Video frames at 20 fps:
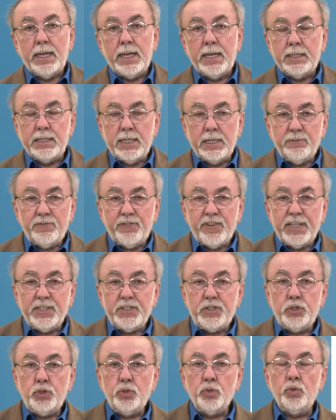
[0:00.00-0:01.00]
And then
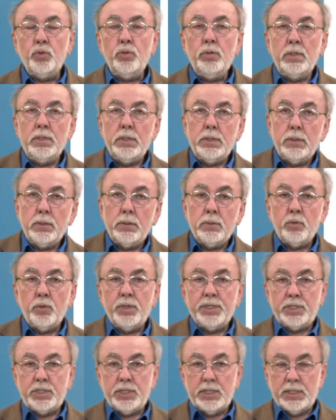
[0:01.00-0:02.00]
phase two,
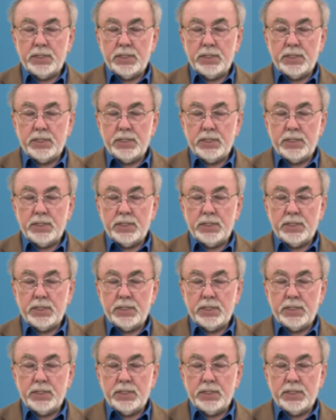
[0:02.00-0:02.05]
which